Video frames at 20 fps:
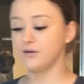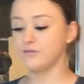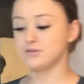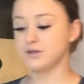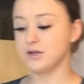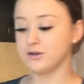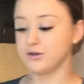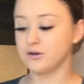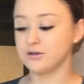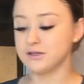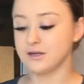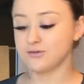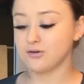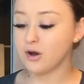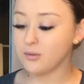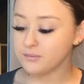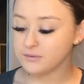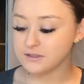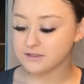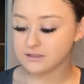I've tried to contact
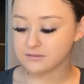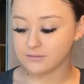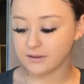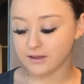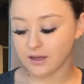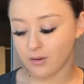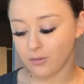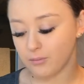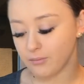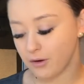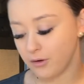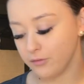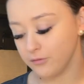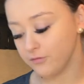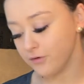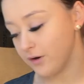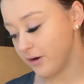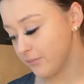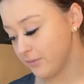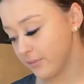Optus because I want my old
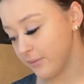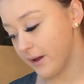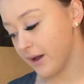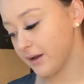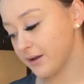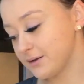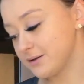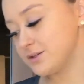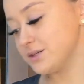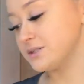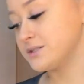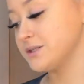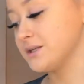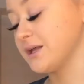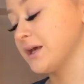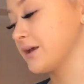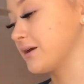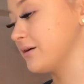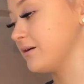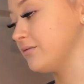phone number back just to
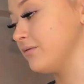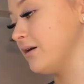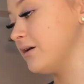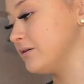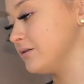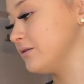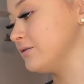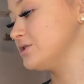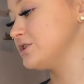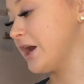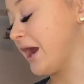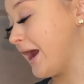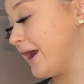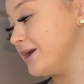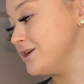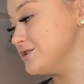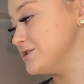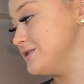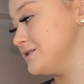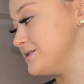like
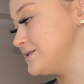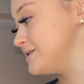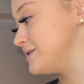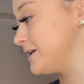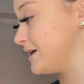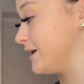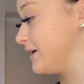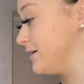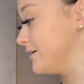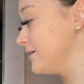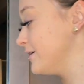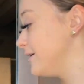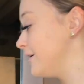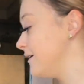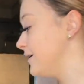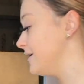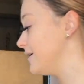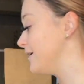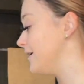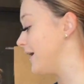change this thing.
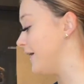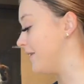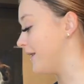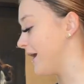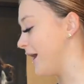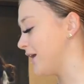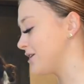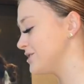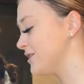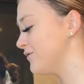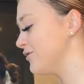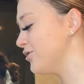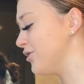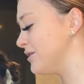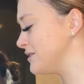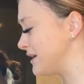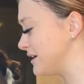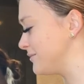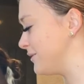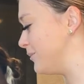And they actually didn't
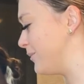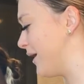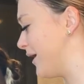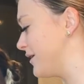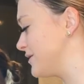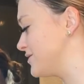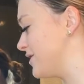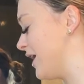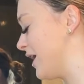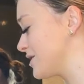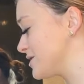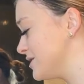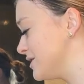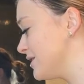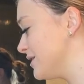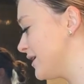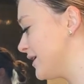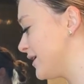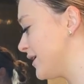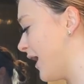contact me back. So I actually
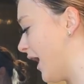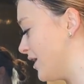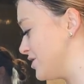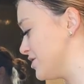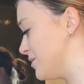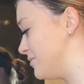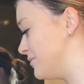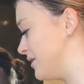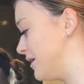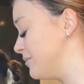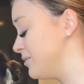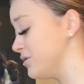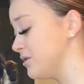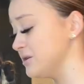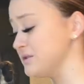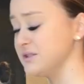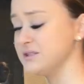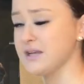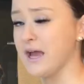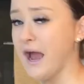need to like catch up on that
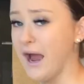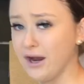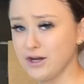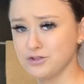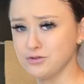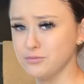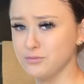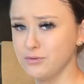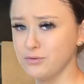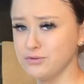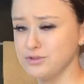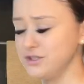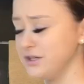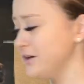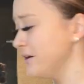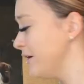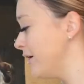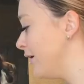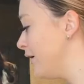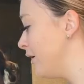because it's actual
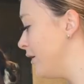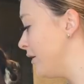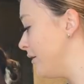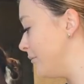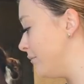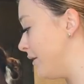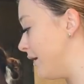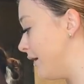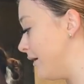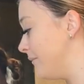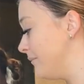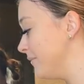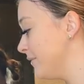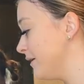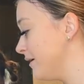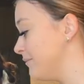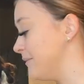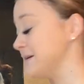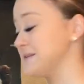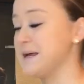bullshit. But
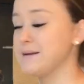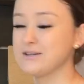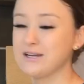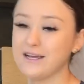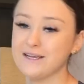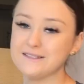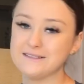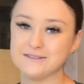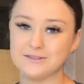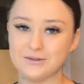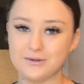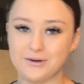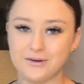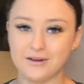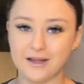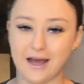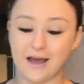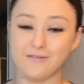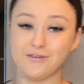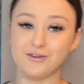the Snapchat is
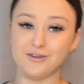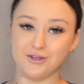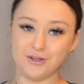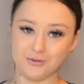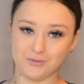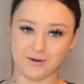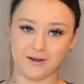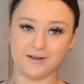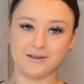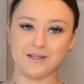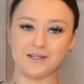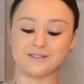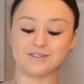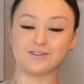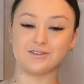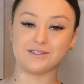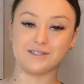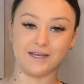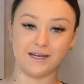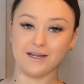gone. I have a new one. It's
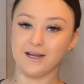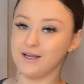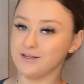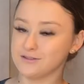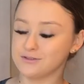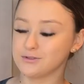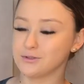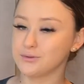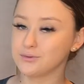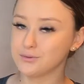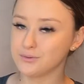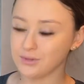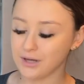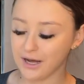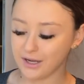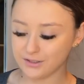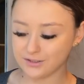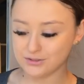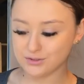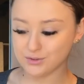Kristina
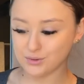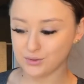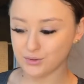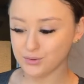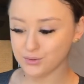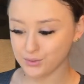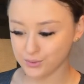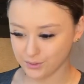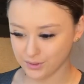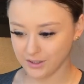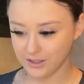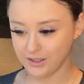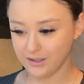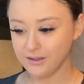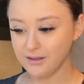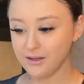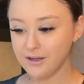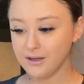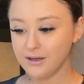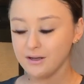underscore
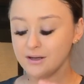Kookla.